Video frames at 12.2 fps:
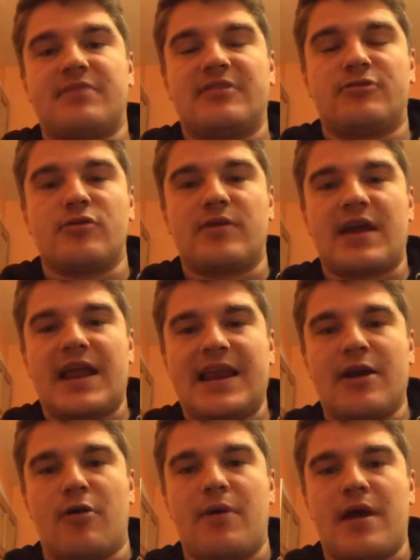they do get a
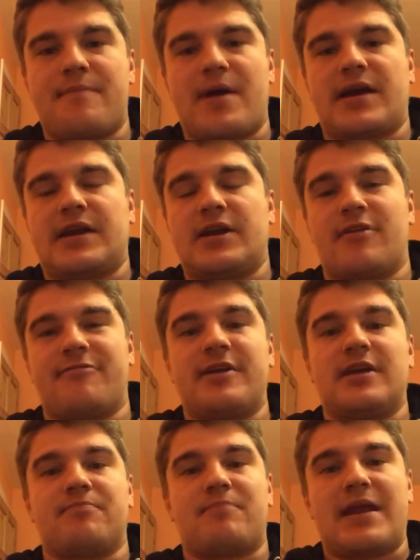little bit of backing. I
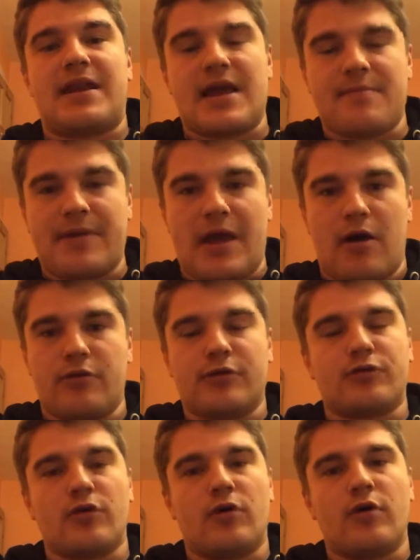think Bennett will be out the
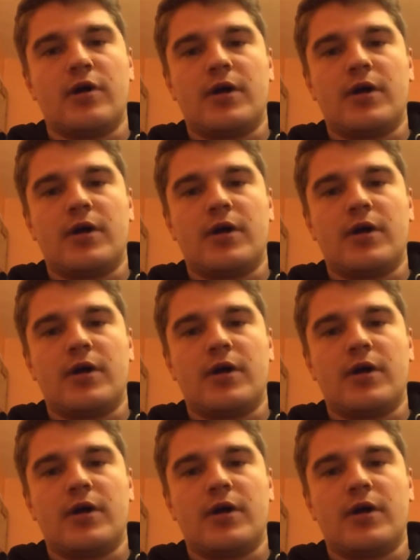door.